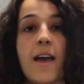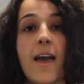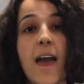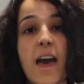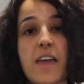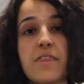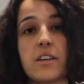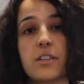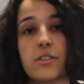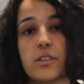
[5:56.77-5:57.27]

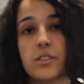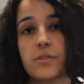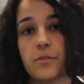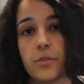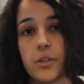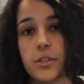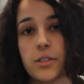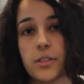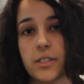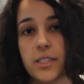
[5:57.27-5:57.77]
and the
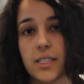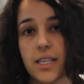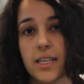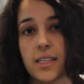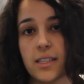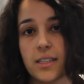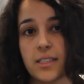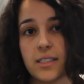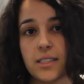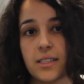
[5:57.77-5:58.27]
transversal
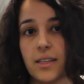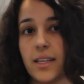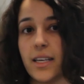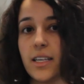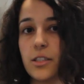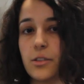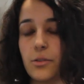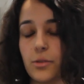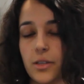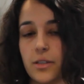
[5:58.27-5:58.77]
skills
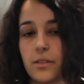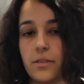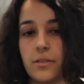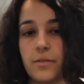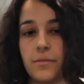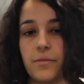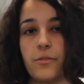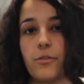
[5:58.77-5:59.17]
linked to it